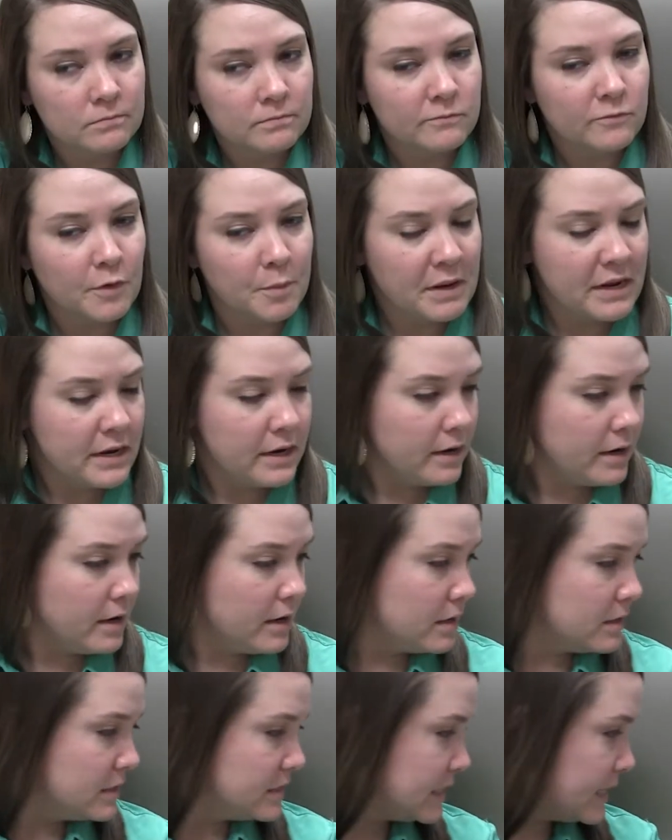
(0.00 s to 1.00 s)
from
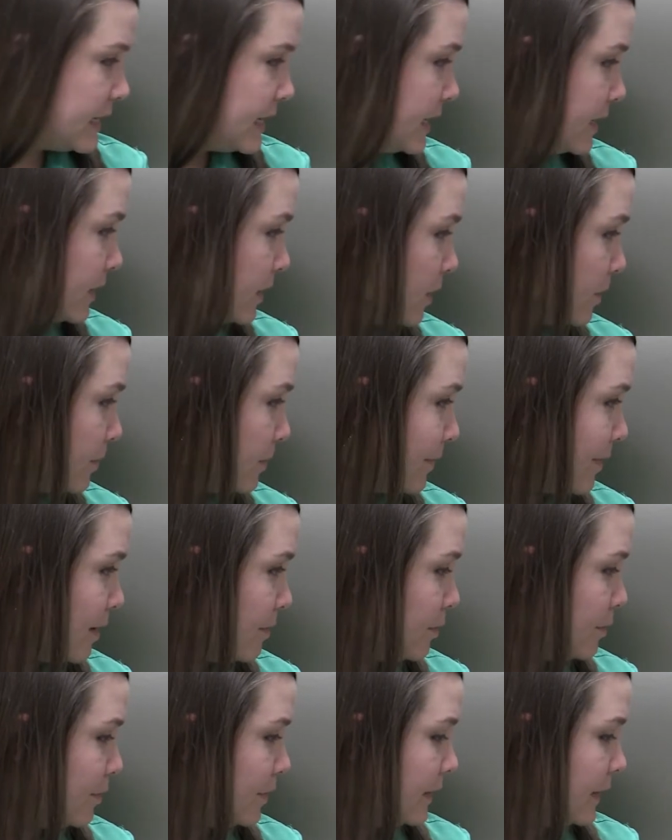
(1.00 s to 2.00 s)
here to here
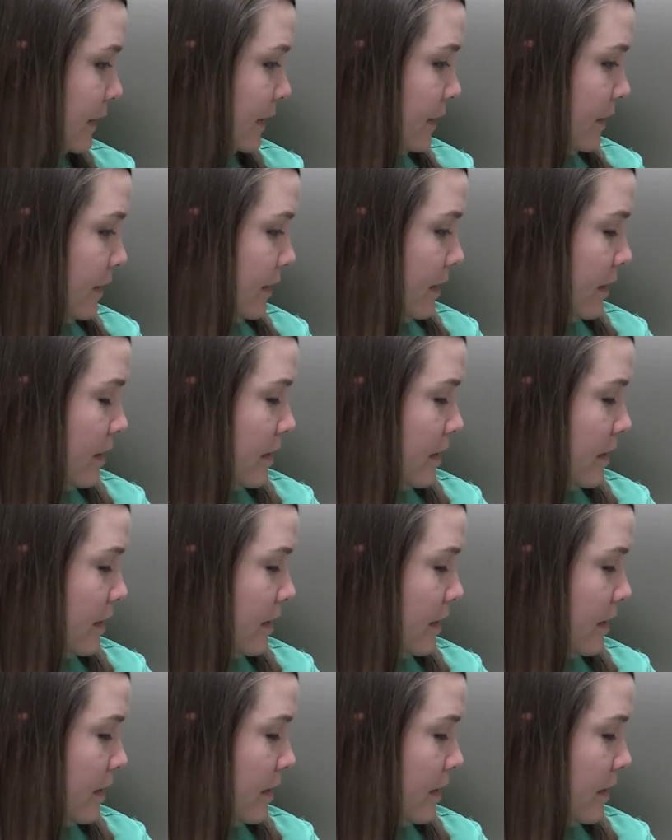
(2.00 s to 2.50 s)
probably,